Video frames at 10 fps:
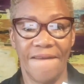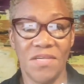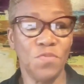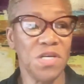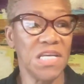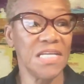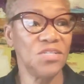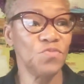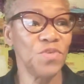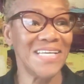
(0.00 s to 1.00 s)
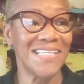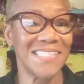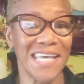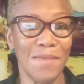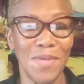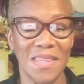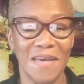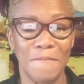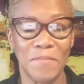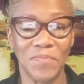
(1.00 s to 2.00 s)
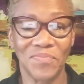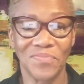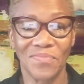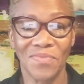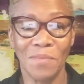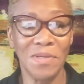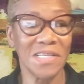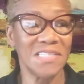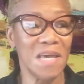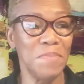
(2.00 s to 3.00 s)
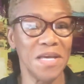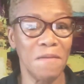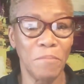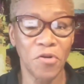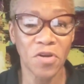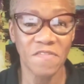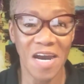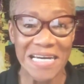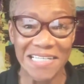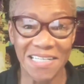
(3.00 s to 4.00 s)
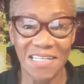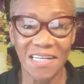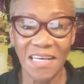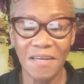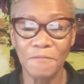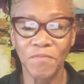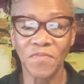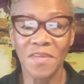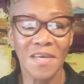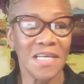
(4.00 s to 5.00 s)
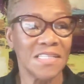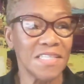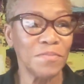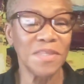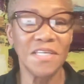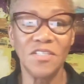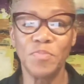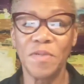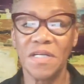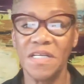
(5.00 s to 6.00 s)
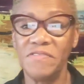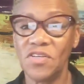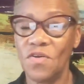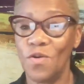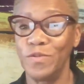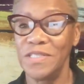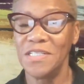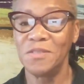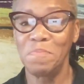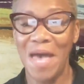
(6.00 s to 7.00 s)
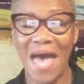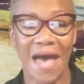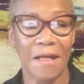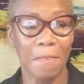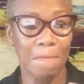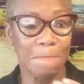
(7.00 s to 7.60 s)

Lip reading: So we need to re-examine them because they become part of our identity, and some of these beliefs are holding us back.